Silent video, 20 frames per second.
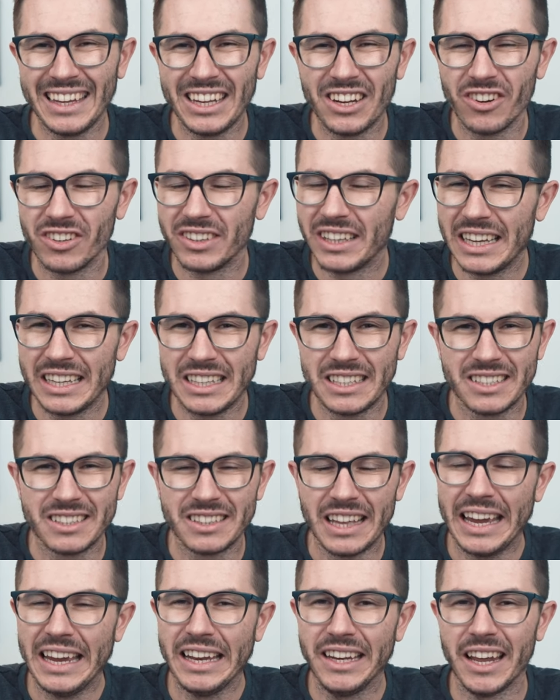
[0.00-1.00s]
you know, they
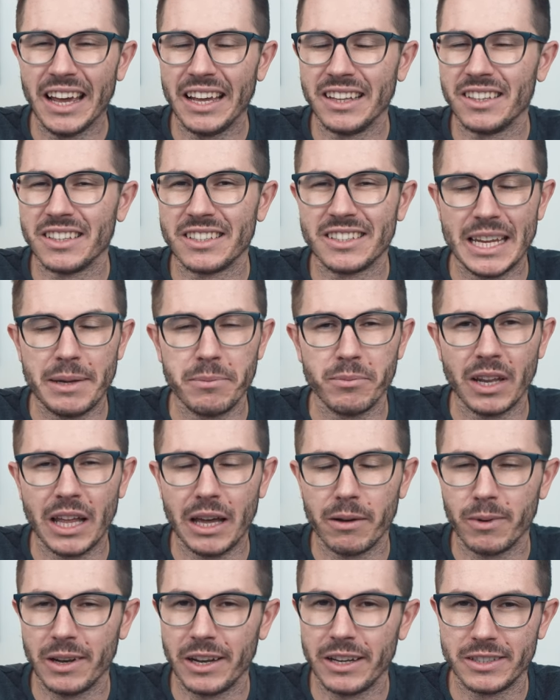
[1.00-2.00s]
stayed at the same
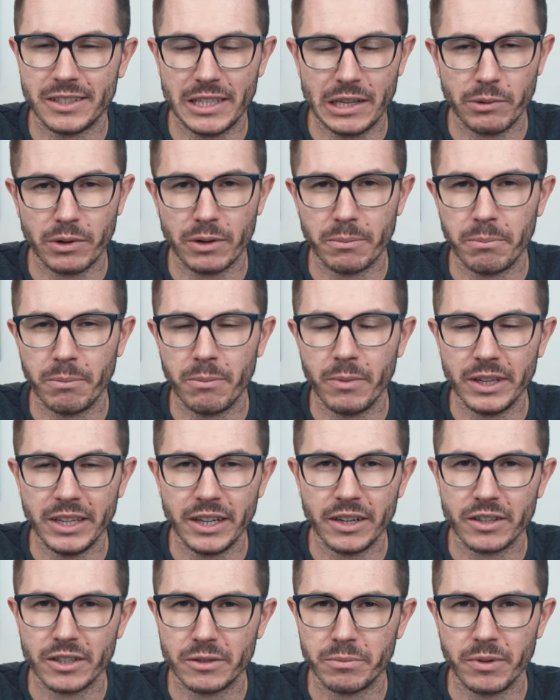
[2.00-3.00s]
level as they were
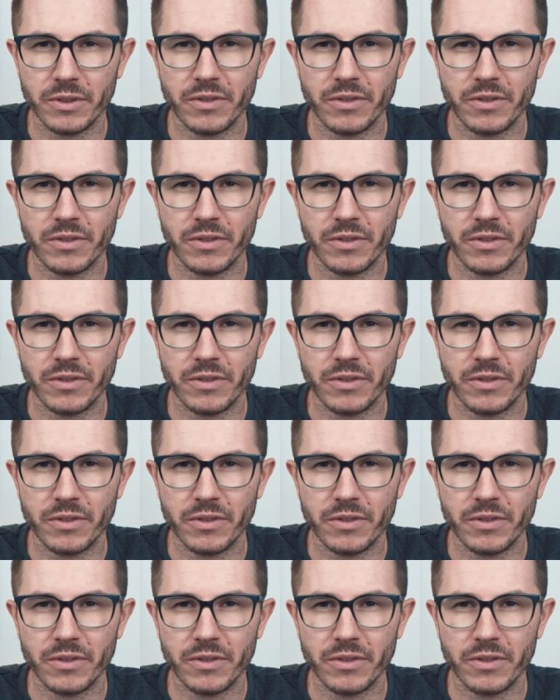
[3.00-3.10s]
years